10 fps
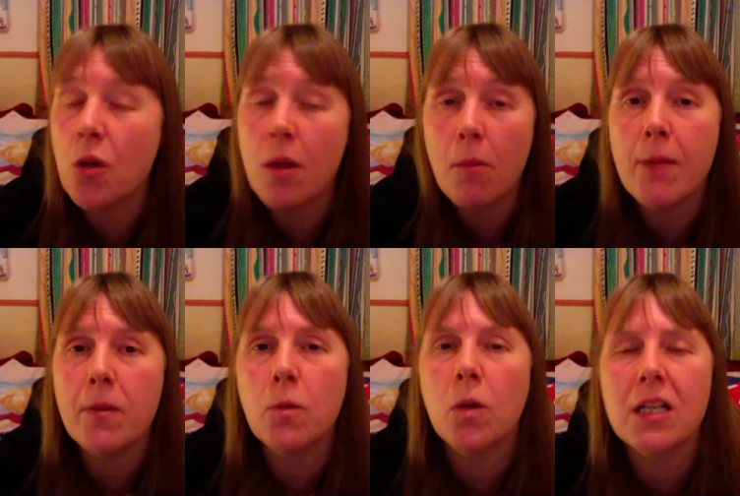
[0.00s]
that might
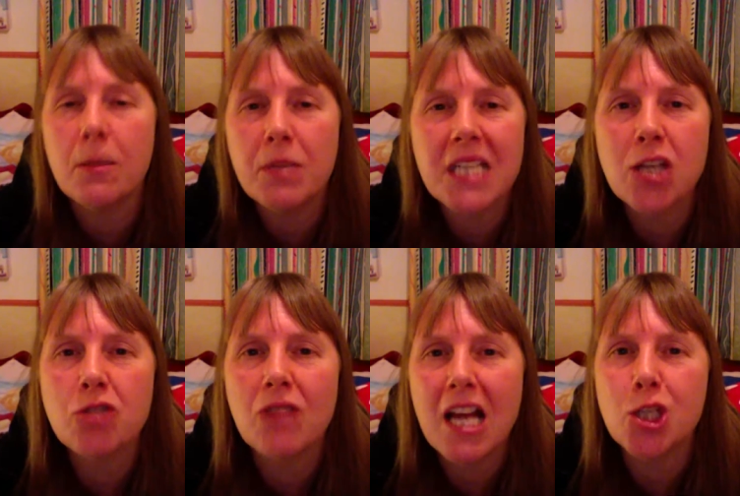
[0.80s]
be wanting a
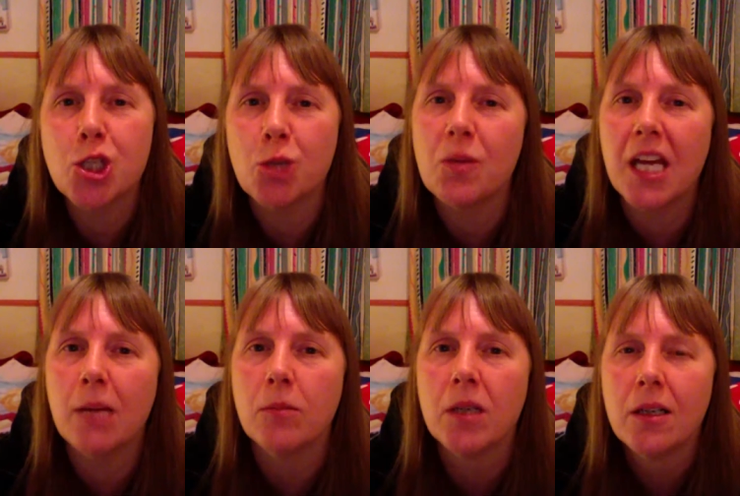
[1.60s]
potential relationship with
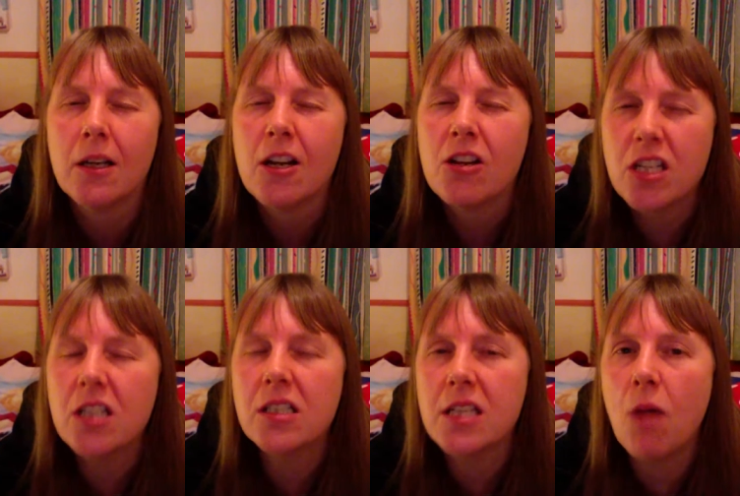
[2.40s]
him? Do
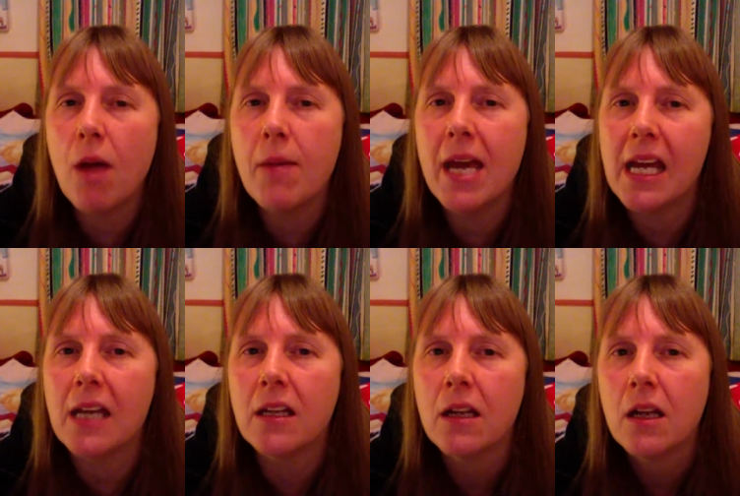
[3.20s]
you see what I
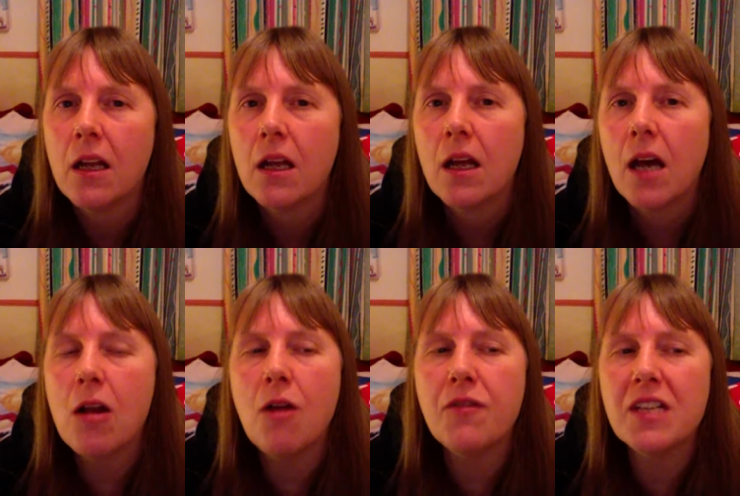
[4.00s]
mean?
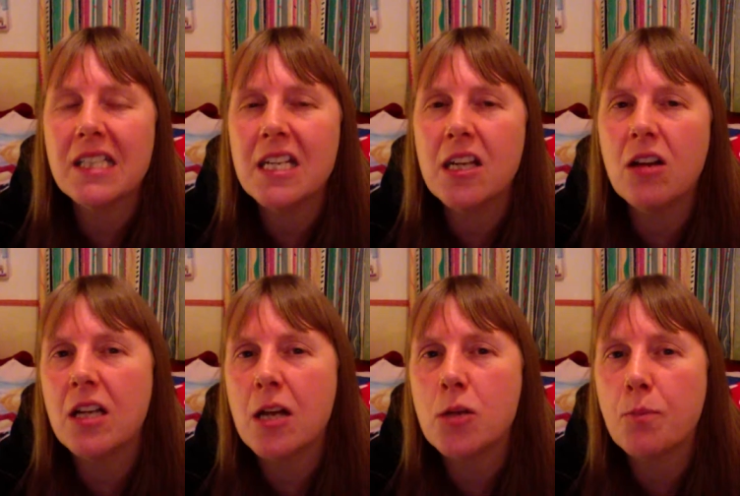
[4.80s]
And obviously,
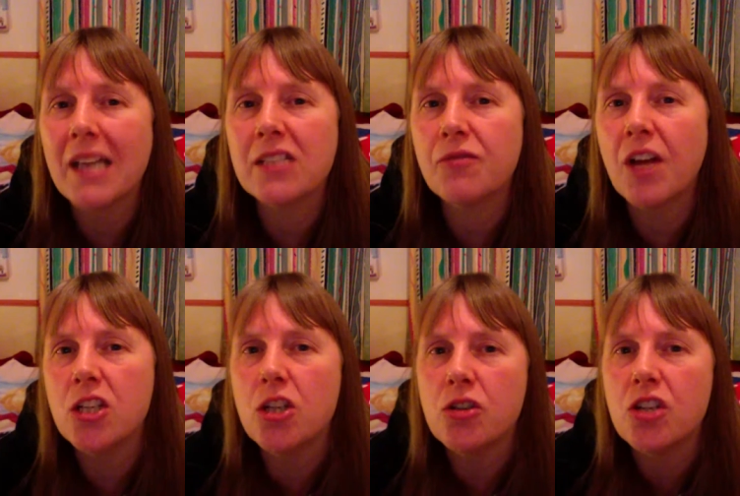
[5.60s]
you know, your best
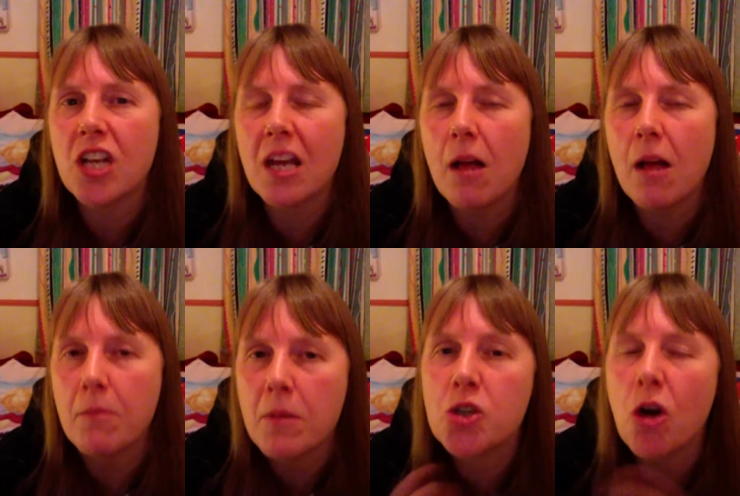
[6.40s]
friend, usually,
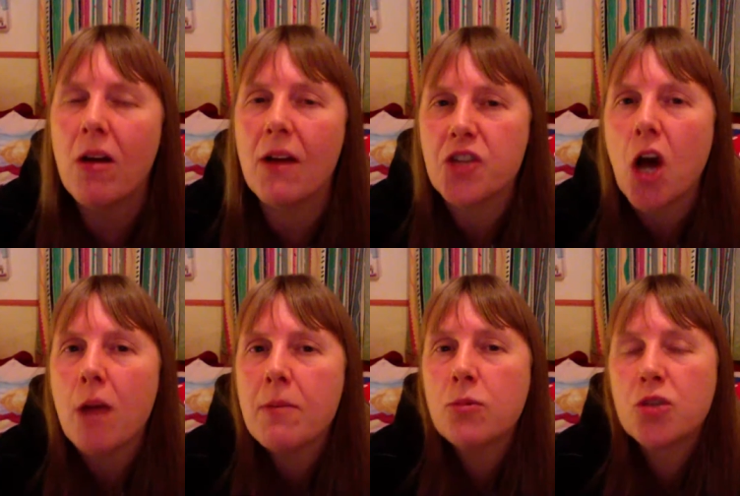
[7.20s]
majority of the
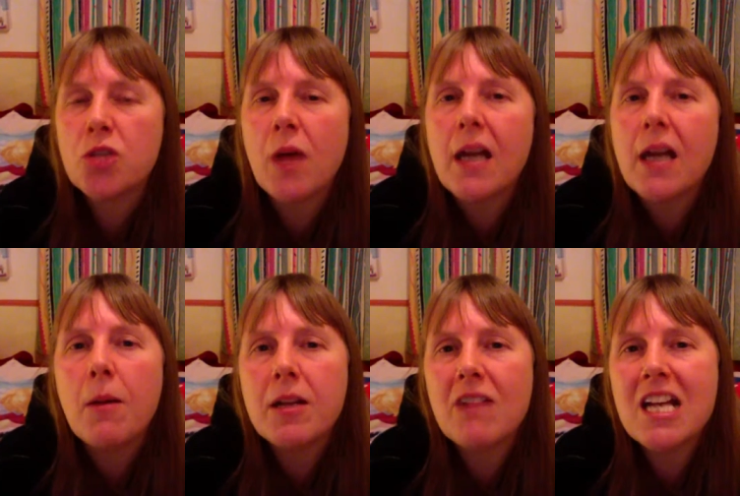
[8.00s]
time, people do end
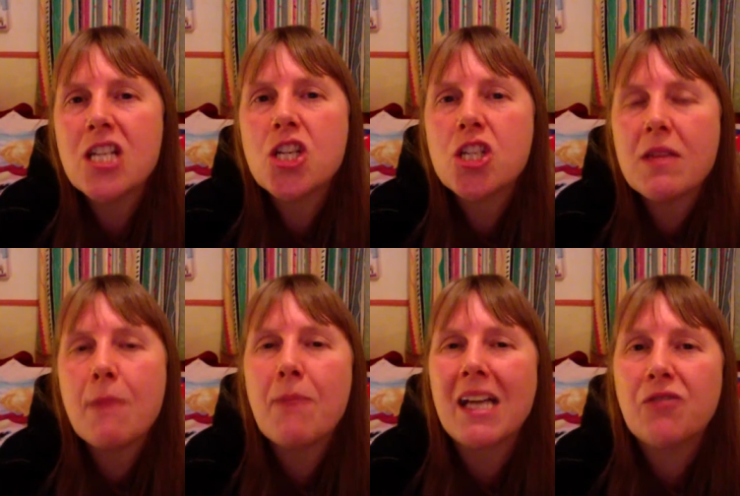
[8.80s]
up in a relationship with
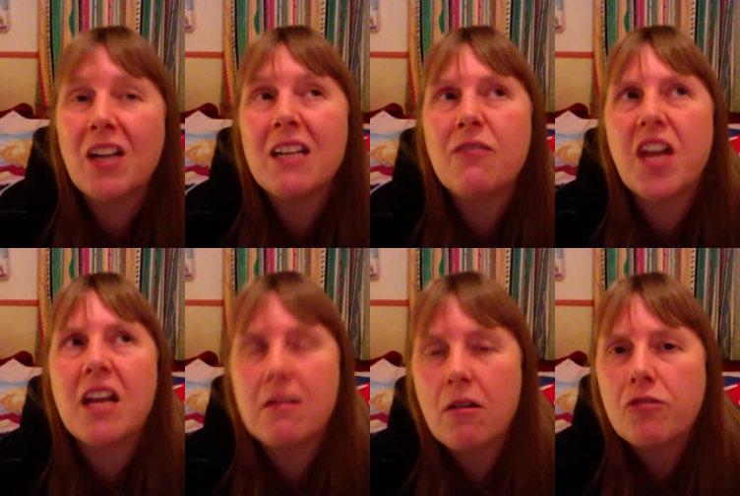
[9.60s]
their best friend if
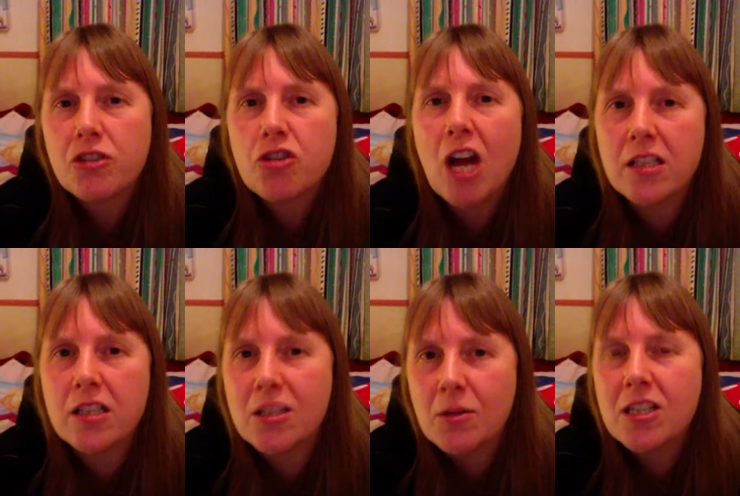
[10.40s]
they are
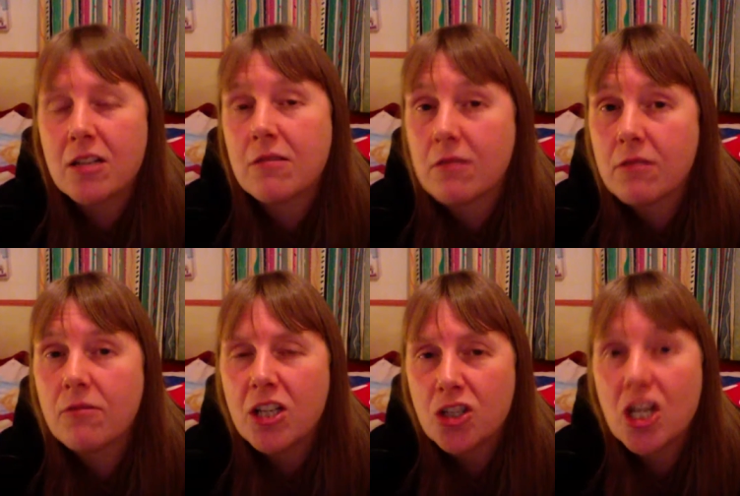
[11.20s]
attracted to each other and the
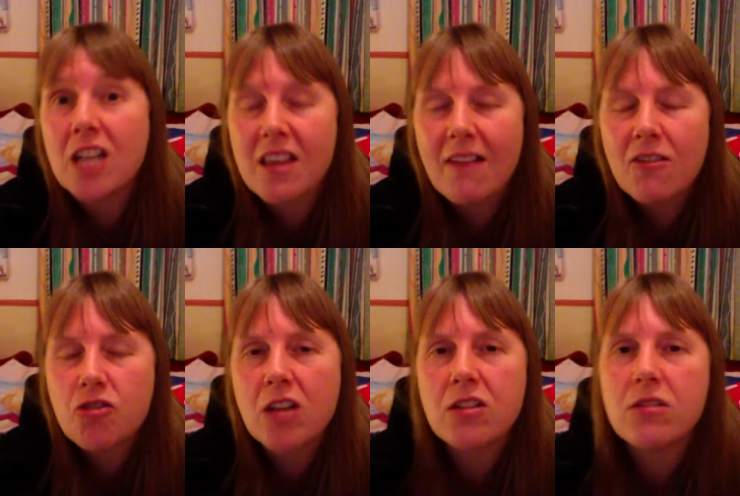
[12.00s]
right gender they're
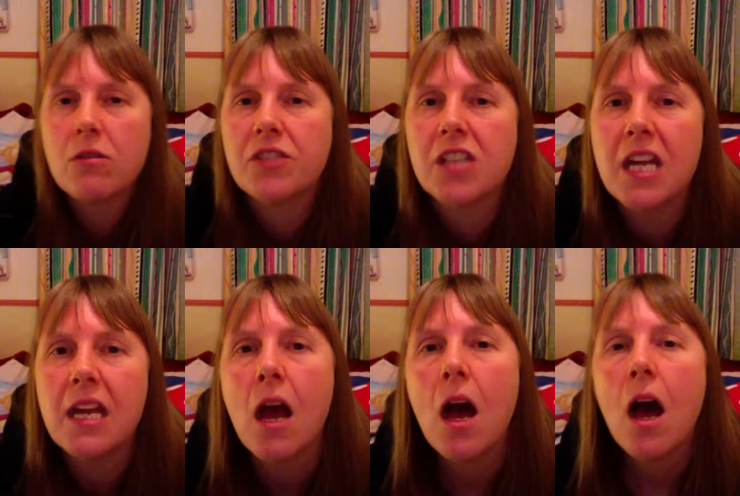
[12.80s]
attracted to,
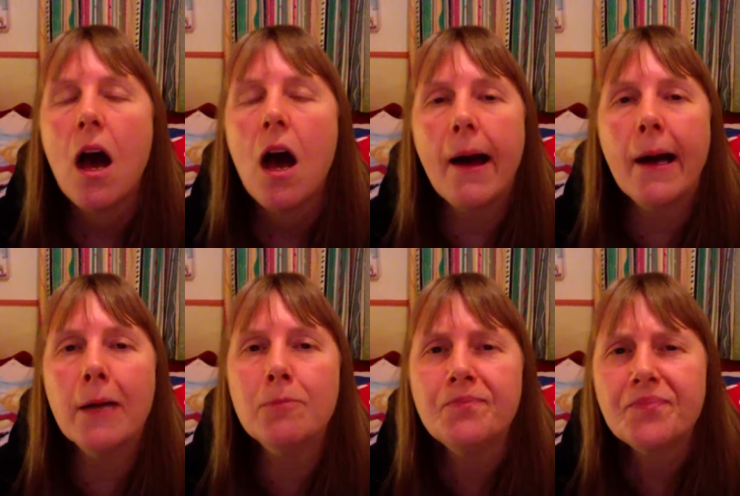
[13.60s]
obviously. And